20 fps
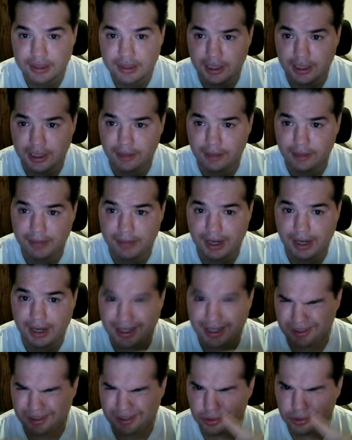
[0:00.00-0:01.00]
And I
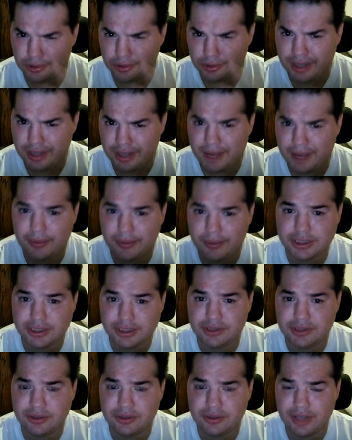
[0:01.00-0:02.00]
did Google that once
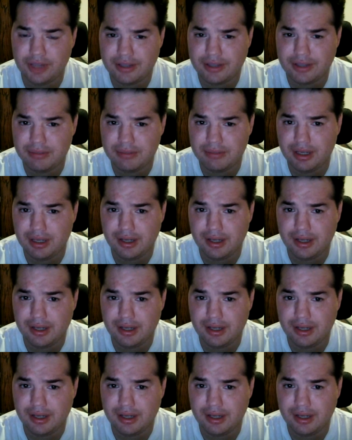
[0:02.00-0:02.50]
you told that to me,